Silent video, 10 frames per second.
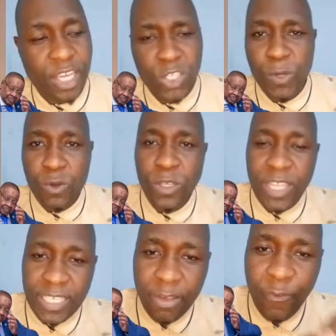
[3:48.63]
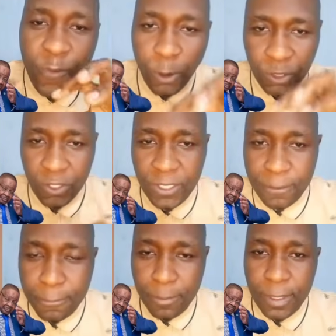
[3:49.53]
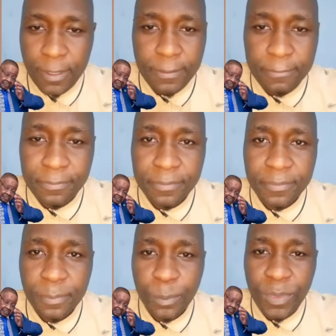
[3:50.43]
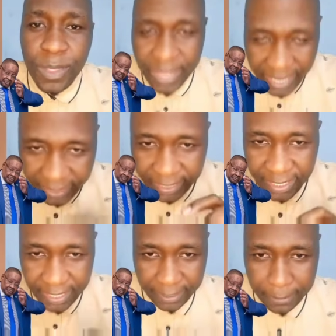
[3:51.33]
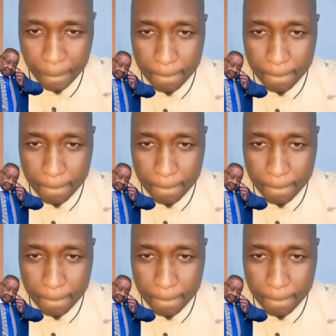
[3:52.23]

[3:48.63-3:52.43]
because there is a force that is needed.